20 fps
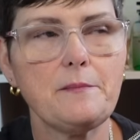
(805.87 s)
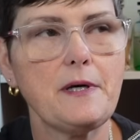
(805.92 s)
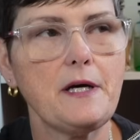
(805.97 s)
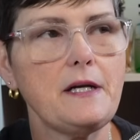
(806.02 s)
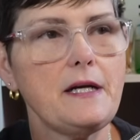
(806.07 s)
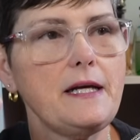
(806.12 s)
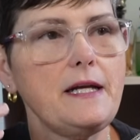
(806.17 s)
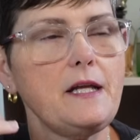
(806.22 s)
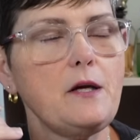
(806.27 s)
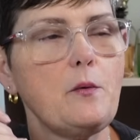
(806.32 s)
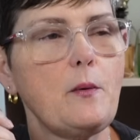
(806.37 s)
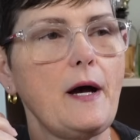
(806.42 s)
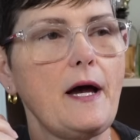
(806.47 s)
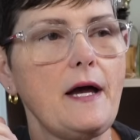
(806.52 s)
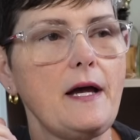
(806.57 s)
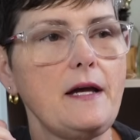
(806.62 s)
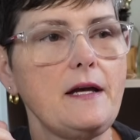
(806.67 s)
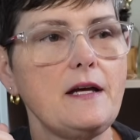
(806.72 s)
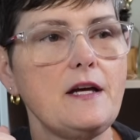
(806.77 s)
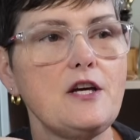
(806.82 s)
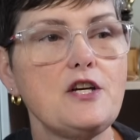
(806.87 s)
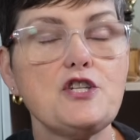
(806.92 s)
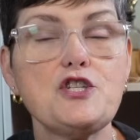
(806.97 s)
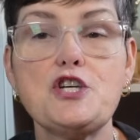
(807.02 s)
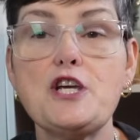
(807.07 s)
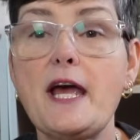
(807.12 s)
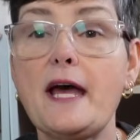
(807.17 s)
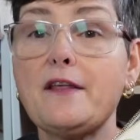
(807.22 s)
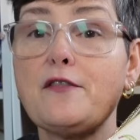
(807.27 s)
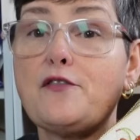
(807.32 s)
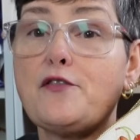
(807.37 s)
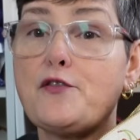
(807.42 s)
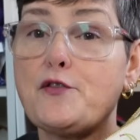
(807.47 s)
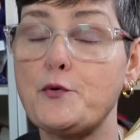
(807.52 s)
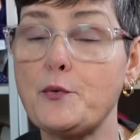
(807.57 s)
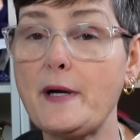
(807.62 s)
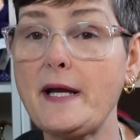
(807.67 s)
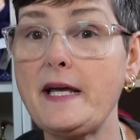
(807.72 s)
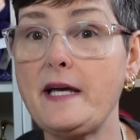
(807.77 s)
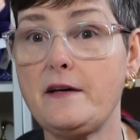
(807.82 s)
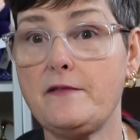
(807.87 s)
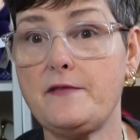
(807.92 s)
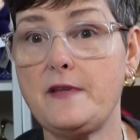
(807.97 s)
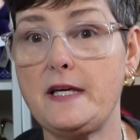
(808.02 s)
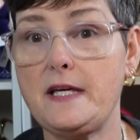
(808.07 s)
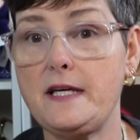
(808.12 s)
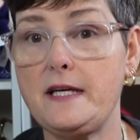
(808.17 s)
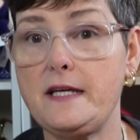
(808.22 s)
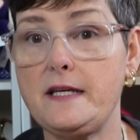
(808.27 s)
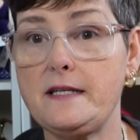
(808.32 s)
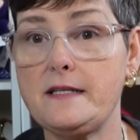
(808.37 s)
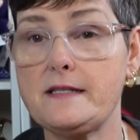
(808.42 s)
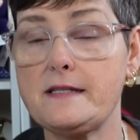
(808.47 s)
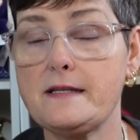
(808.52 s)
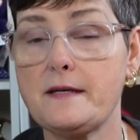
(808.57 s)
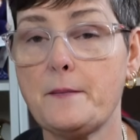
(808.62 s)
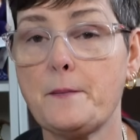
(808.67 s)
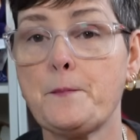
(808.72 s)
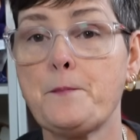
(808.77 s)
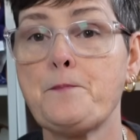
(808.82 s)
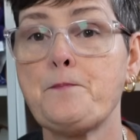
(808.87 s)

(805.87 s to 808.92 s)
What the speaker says: But anyway, she had 3 of these.